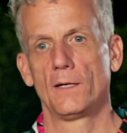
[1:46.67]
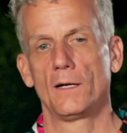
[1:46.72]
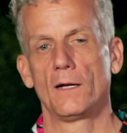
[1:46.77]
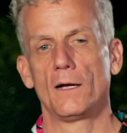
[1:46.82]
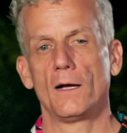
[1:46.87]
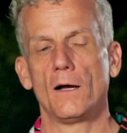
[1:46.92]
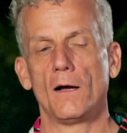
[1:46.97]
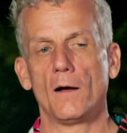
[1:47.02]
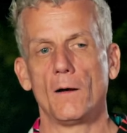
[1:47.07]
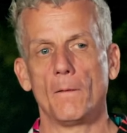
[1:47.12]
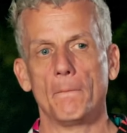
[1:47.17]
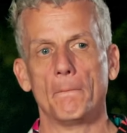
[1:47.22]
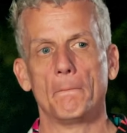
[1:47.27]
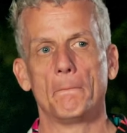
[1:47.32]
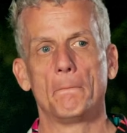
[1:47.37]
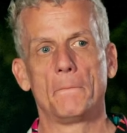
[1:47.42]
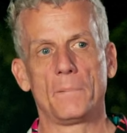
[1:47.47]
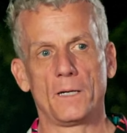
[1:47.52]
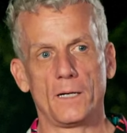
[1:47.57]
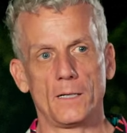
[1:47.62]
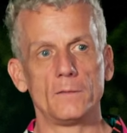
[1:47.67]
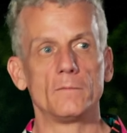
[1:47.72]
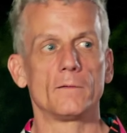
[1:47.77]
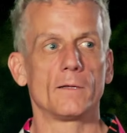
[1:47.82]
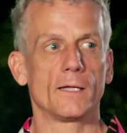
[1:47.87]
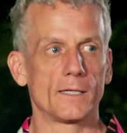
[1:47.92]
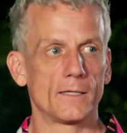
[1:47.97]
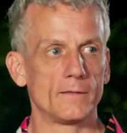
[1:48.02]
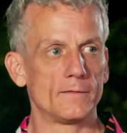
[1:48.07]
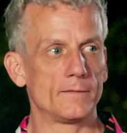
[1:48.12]
But
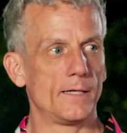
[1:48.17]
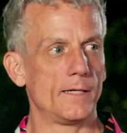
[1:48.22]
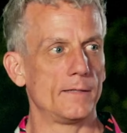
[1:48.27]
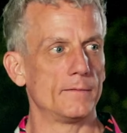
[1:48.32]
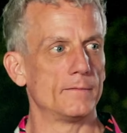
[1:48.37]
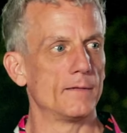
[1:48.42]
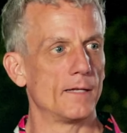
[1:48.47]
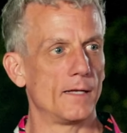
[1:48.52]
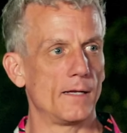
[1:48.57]
like I said,